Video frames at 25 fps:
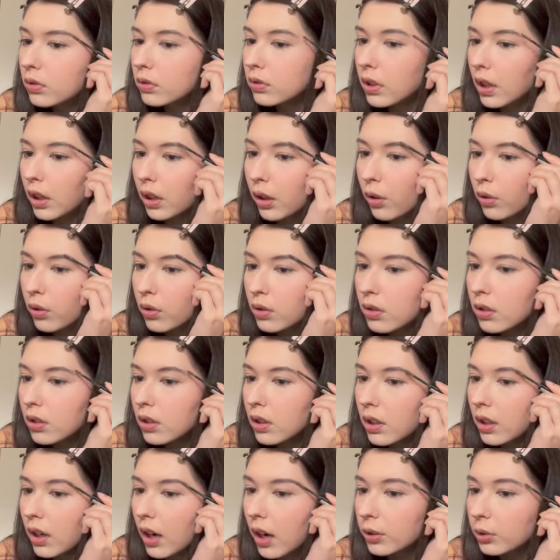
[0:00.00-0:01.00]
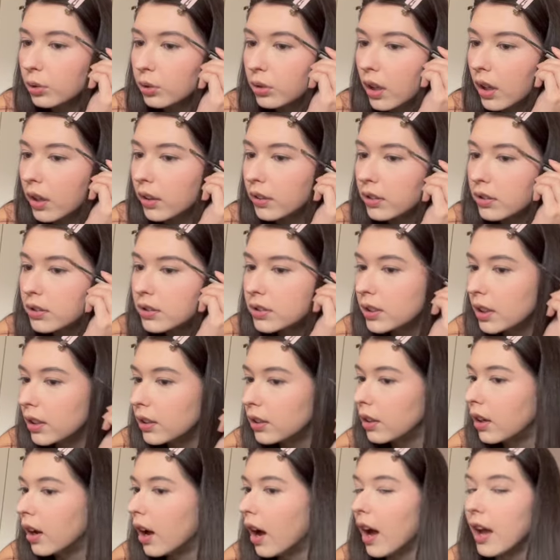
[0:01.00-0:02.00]
Like, honestly, I don't understand
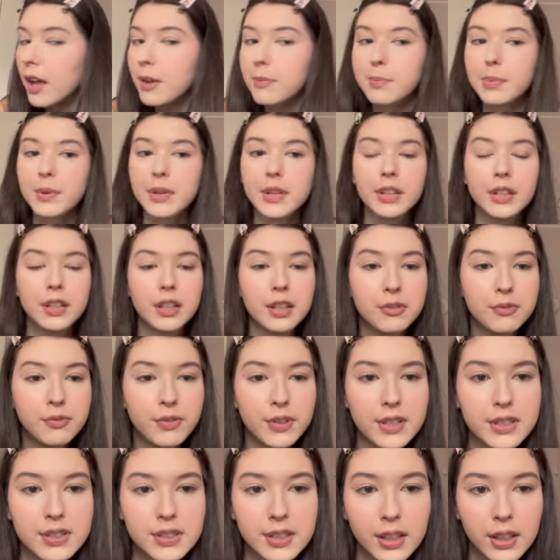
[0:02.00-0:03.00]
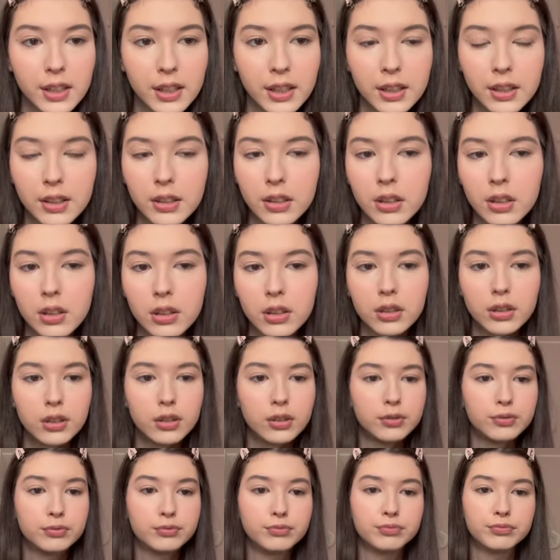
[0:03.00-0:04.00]
the hype in investing in
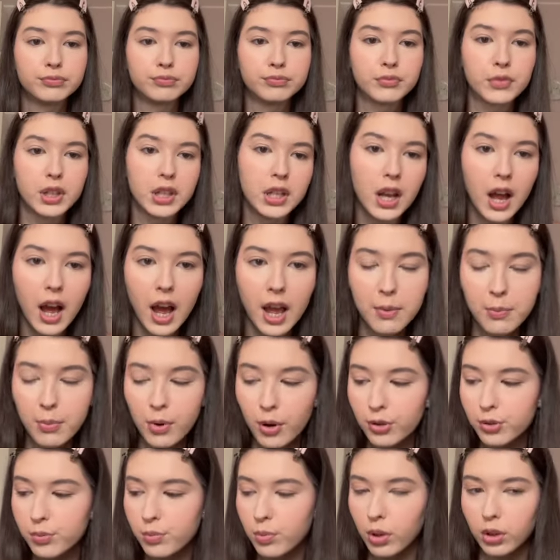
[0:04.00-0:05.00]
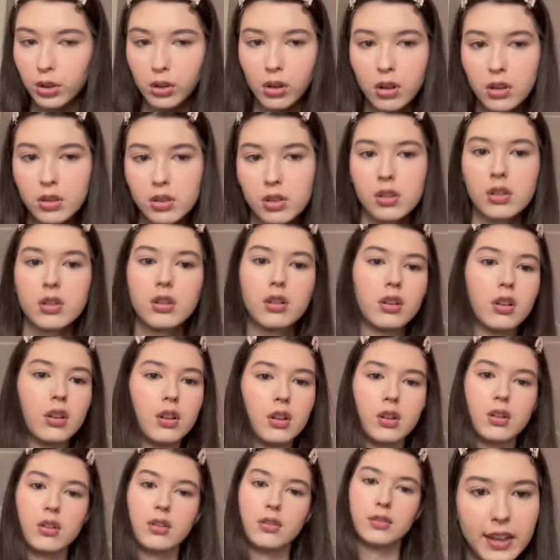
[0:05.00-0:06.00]
the in eyebrows products.
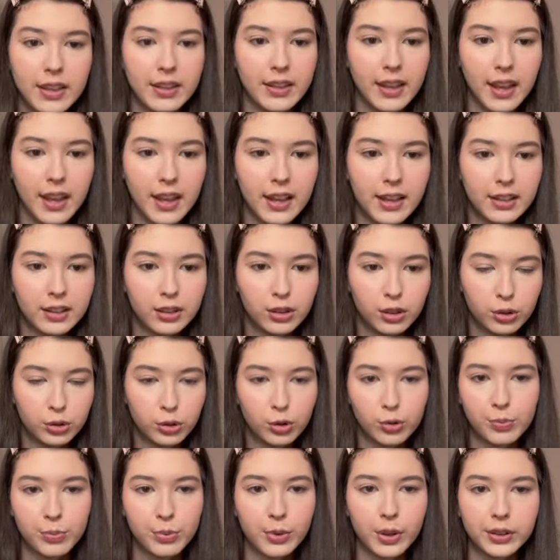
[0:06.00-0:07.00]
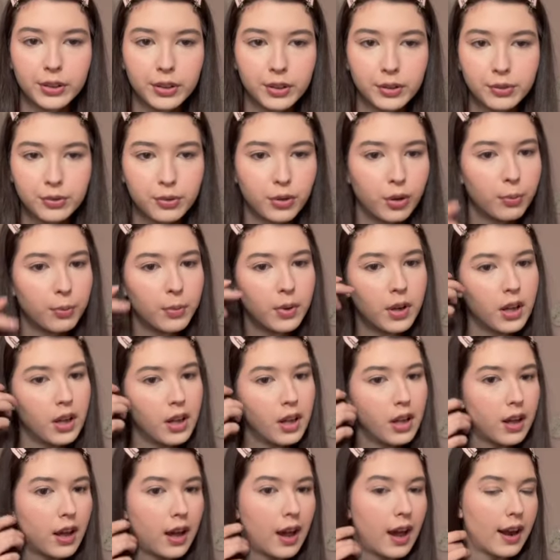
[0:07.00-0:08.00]
I had a lot of products from
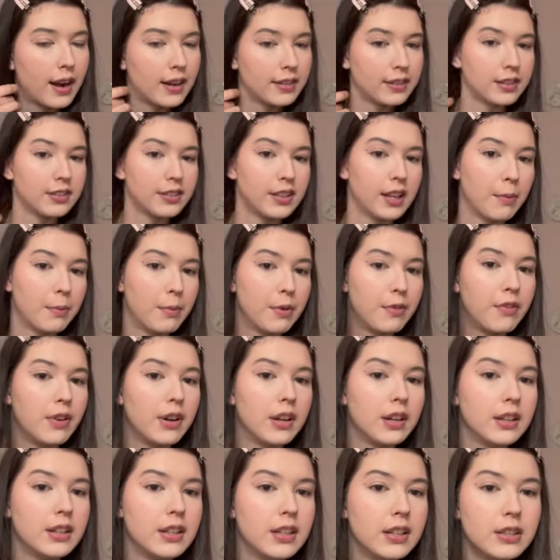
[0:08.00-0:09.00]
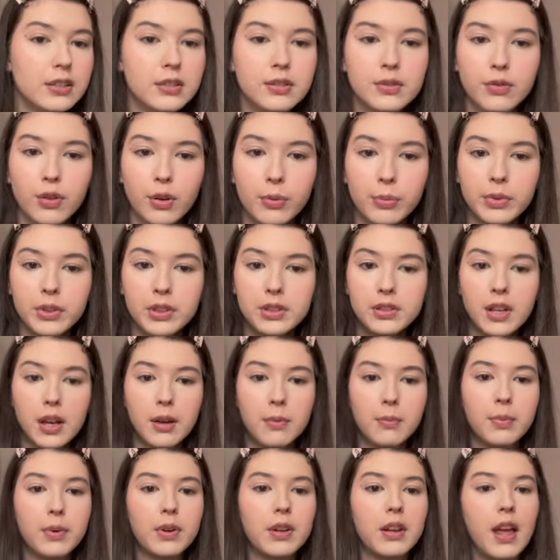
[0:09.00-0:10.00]
Anastasia Beverly Hills, for
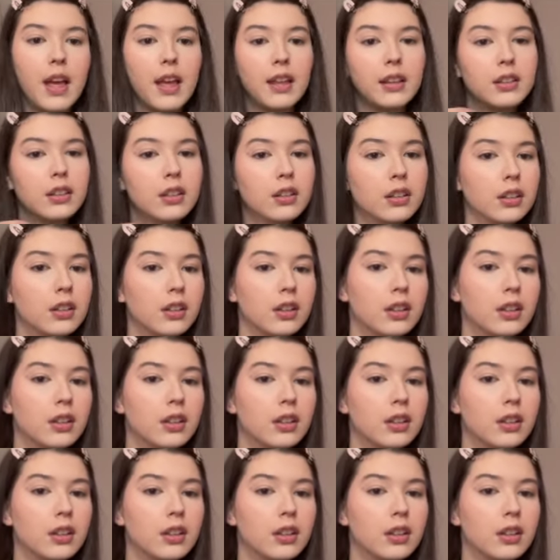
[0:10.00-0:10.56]
example, and